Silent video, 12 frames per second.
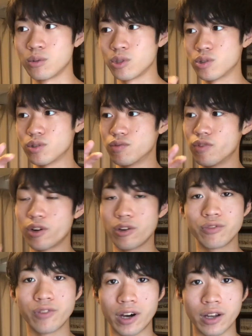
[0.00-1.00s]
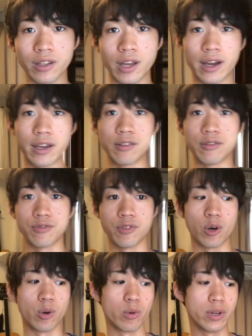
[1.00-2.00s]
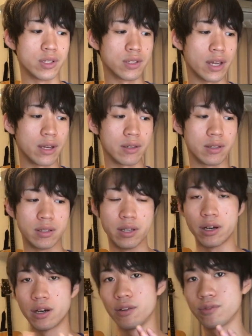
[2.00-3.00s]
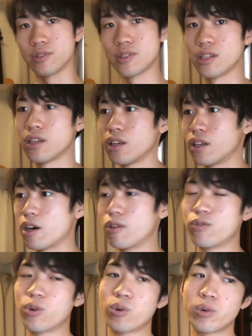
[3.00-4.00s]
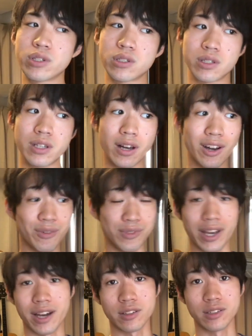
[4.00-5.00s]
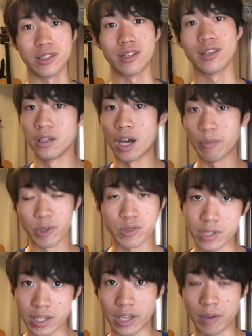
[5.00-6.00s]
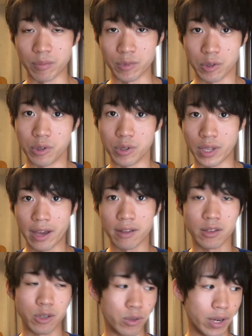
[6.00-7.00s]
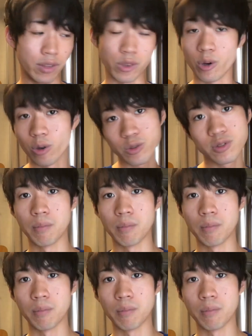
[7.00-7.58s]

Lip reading: which is very fun. I've always loved singing, I've always loved acting. I'm not saying I'm good at those,